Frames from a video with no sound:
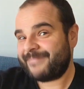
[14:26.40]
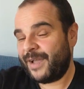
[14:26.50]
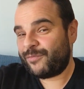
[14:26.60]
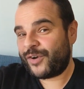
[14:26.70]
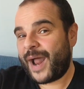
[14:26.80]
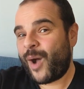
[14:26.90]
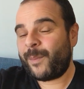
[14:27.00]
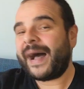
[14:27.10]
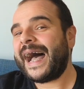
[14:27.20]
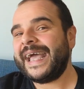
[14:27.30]
for now,
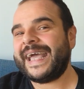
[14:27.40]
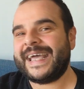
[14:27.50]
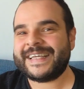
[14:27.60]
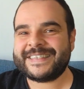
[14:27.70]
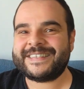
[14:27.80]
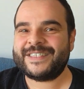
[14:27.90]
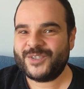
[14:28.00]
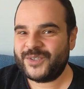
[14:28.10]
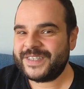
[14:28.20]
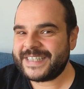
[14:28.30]
bye and see
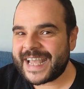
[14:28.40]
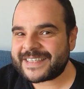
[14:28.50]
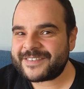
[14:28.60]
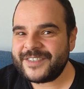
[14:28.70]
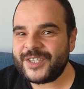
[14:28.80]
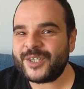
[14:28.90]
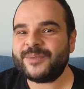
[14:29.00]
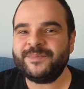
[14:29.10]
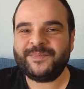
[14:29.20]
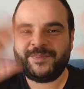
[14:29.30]
you in the next video.